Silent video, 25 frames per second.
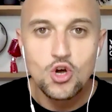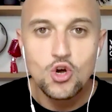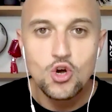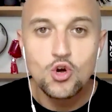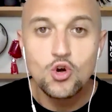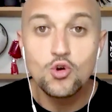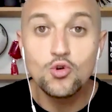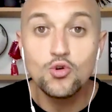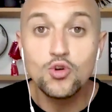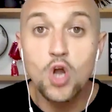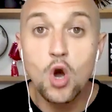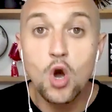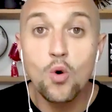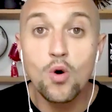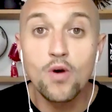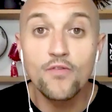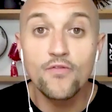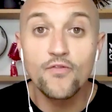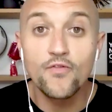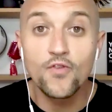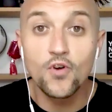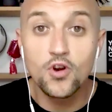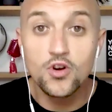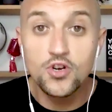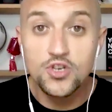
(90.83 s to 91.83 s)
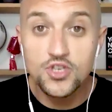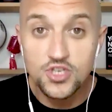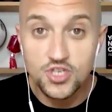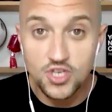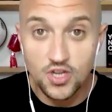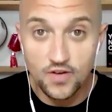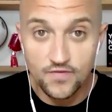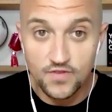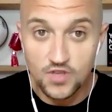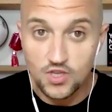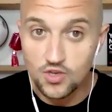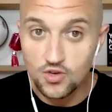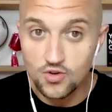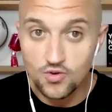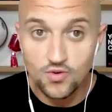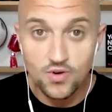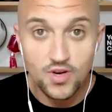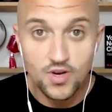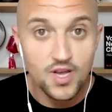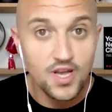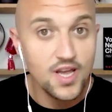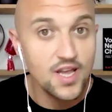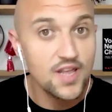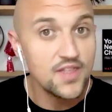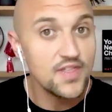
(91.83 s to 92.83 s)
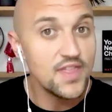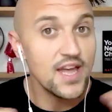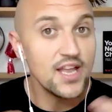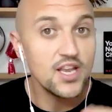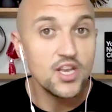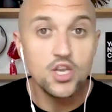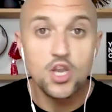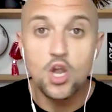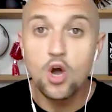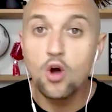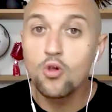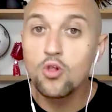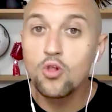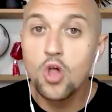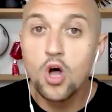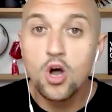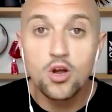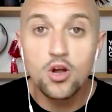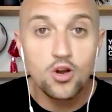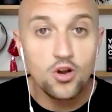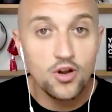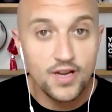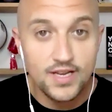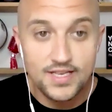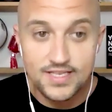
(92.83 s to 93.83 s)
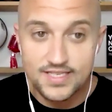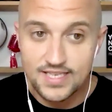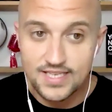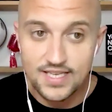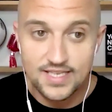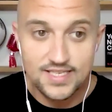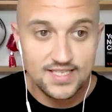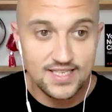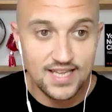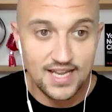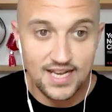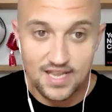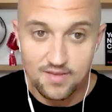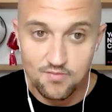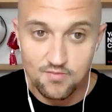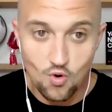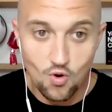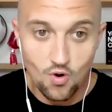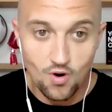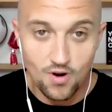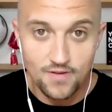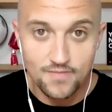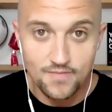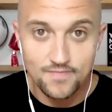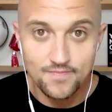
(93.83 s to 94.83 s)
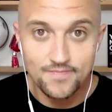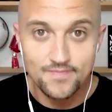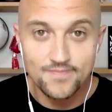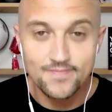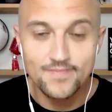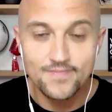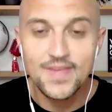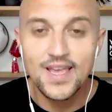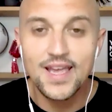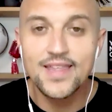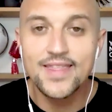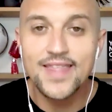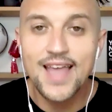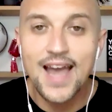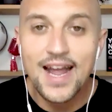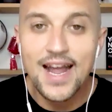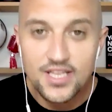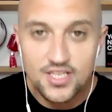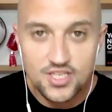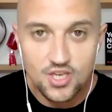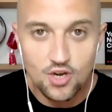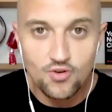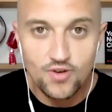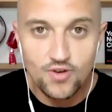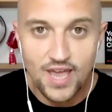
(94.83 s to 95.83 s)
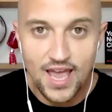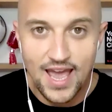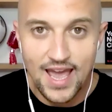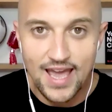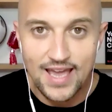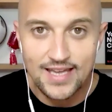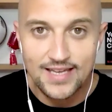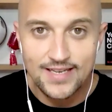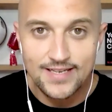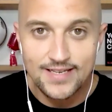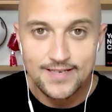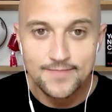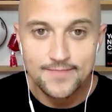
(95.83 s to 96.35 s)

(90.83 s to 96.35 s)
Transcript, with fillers: who know a version of you that no longer exists anymore. And that is okay.